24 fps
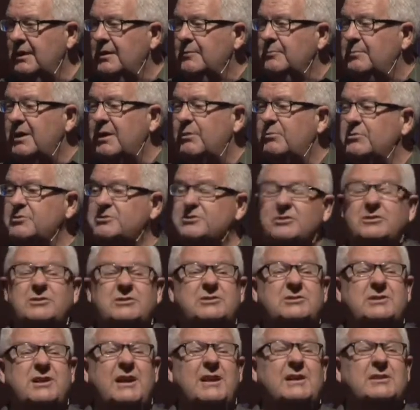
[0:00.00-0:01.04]
But I want you to
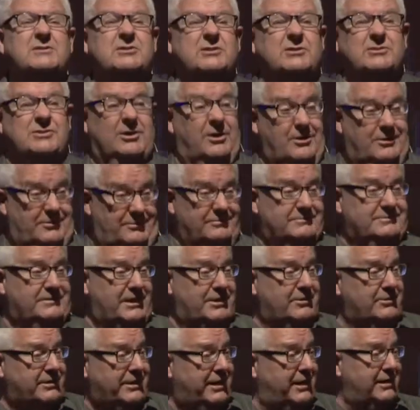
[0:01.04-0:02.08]
change the song. Is
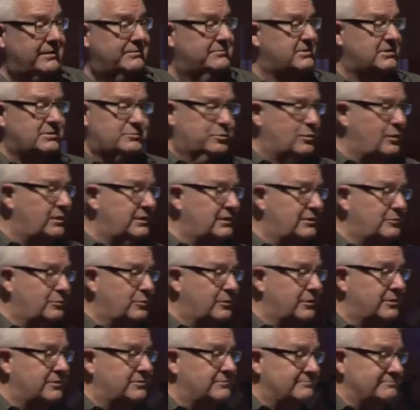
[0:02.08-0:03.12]
that okay? Just one little
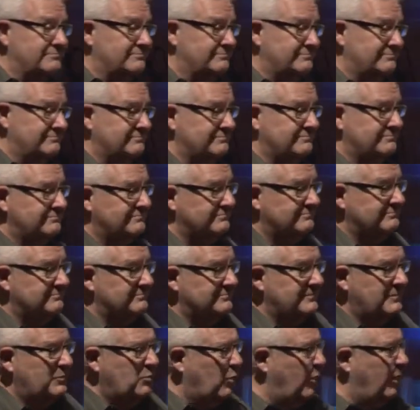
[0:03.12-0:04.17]
word.
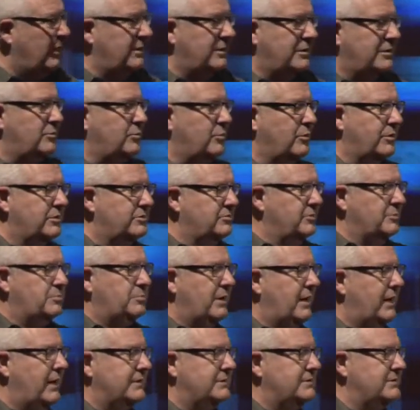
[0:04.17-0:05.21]
One little word to
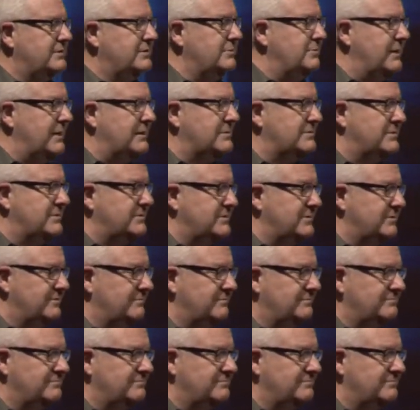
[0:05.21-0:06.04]
apply it to the message.